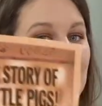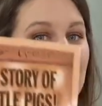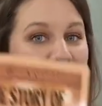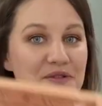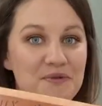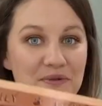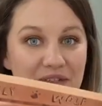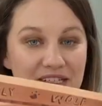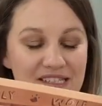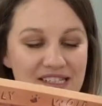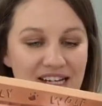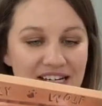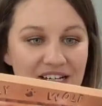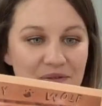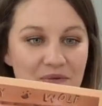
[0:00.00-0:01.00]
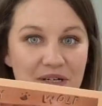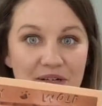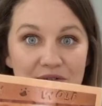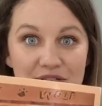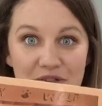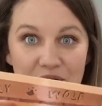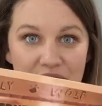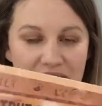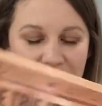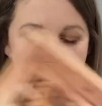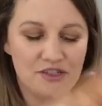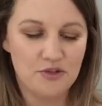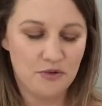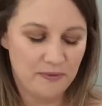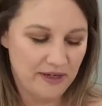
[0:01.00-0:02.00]
so I was really excited when it was on there,
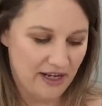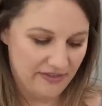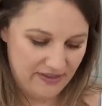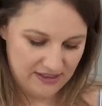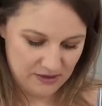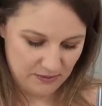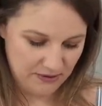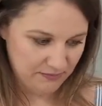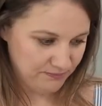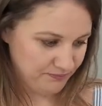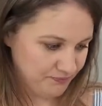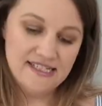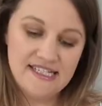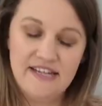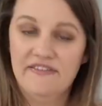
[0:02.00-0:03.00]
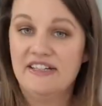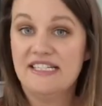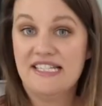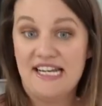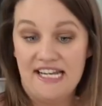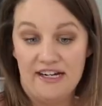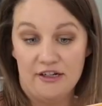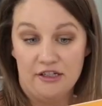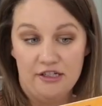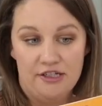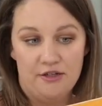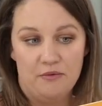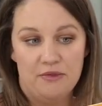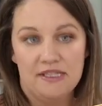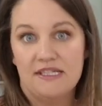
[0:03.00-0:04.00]
so we got this one. Thanksgiving's here,
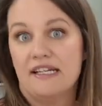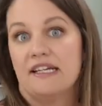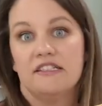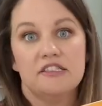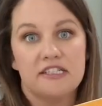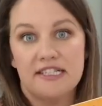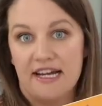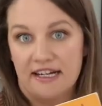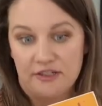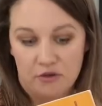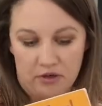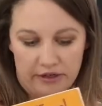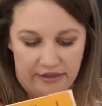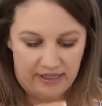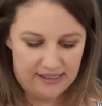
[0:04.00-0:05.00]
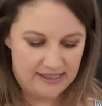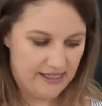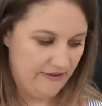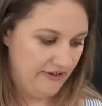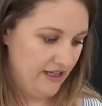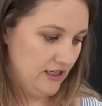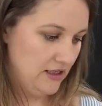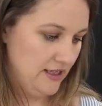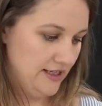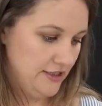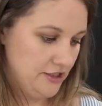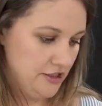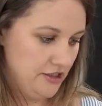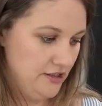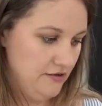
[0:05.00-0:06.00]
so once again, just add to our Thanksgiving
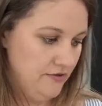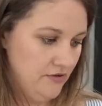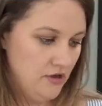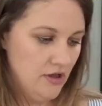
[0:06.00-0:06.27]
collection.